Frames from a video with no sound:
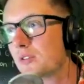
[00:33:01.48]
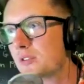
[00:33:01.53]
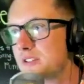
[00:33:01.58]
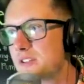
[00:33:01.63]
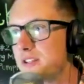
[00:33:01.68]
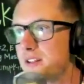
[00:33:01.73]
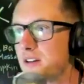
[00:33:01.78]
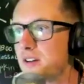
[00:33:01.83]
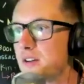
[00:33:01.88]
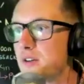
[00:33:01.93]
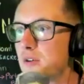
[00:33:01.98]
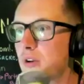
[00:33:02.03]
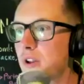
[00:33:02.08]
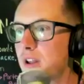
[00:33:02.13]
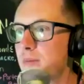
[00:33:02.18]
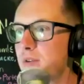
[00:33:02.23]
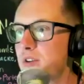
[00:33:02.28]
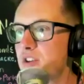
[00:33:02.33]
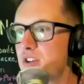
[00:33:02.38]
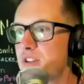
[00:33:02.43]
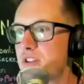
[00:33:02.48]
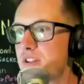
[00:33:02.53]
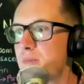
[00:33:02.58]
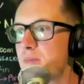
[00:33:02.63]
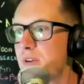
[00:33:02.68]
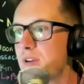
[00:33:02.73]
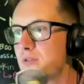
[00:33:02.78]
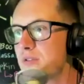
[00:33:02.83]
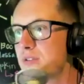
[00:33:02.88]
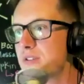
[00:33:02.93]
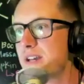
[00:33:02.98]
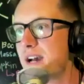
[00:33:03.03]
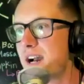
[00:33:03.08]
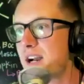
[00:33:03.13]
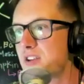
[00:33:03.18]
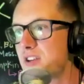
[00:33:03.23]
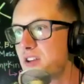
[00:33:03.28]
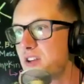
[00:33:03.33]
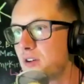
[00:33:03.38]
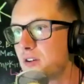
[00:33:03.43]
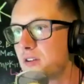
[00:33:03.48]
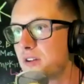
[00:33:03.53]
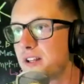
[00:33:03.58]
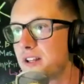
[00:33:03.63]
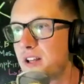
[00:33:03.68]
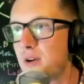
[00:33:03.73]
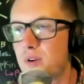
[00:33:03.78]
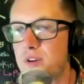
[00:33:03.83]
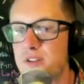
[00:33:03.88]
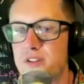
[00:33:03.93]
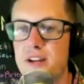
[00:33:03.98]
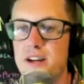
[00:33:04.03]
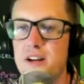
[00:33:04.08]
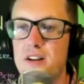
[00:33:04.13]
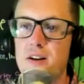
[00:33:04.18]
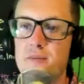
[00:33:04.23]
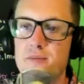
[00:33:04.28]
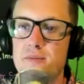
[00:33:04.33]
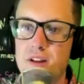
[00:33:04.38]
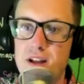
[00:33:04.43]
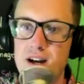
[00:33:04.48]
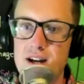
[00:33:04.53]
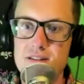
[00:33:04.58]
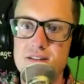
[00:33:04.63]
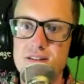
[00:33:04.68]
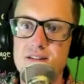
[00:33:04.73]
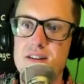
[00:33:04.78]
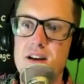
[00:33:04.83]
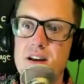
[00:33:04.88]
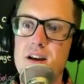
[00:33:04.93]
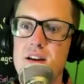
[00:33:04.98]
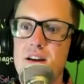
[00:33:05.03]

seen the Google images, the mutants actually look like they wear Cyclops glasses.